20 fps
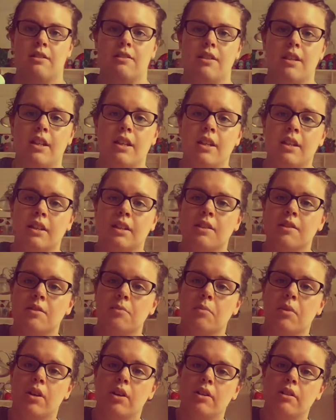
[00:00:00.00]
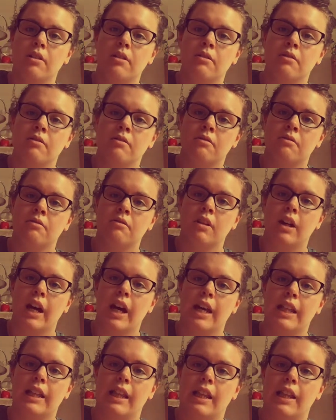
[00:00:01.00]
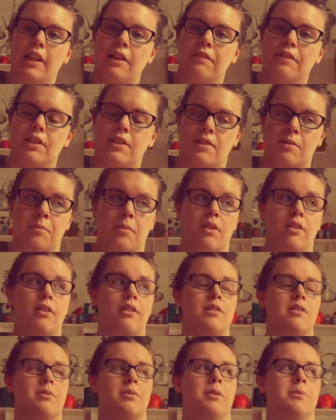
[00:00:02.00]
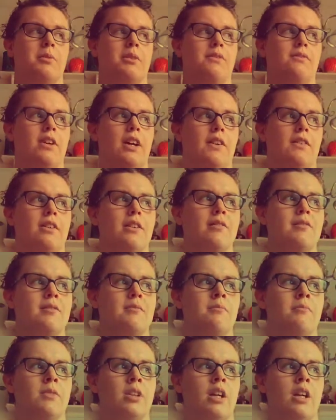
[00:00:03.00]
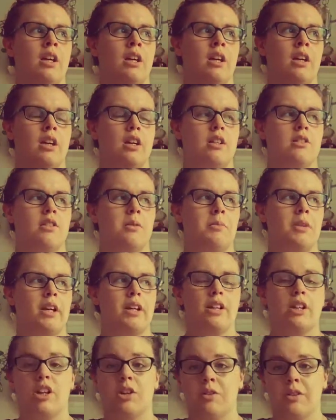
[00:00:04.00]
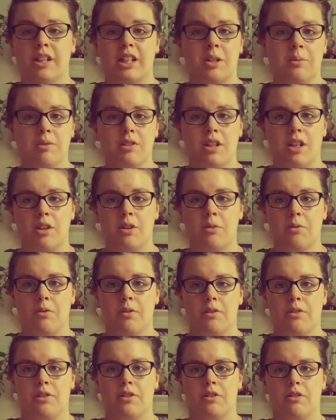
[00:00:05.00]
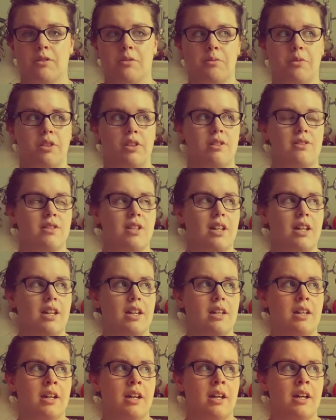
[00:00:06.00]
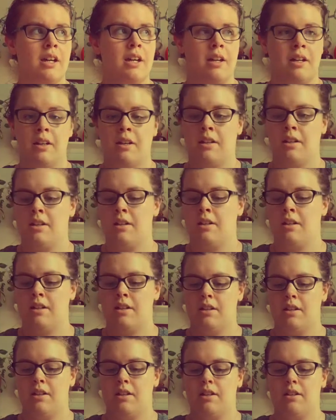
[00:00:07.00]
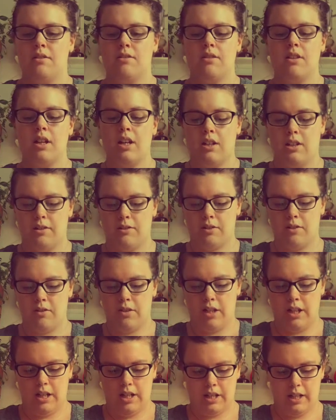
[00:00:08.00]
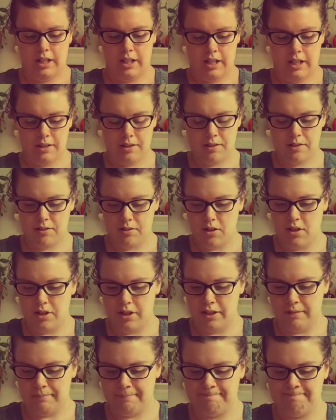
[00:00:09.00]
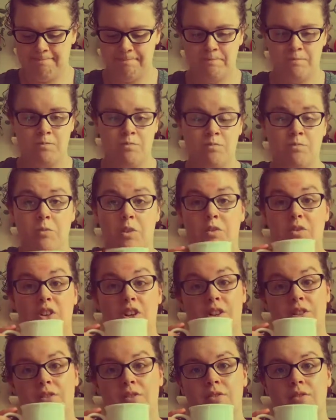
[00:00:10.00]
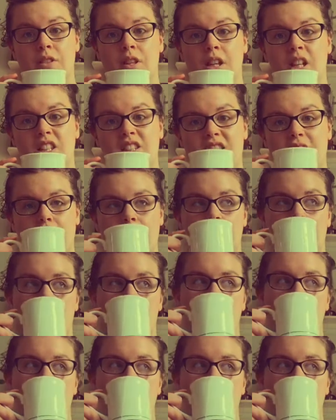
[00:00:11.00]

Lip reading: tea in this mug. I love this mug. It's one of my favorites. So I'm not going to go in any particular order with tea. So yeah, let's go ahead and get started. First, tea.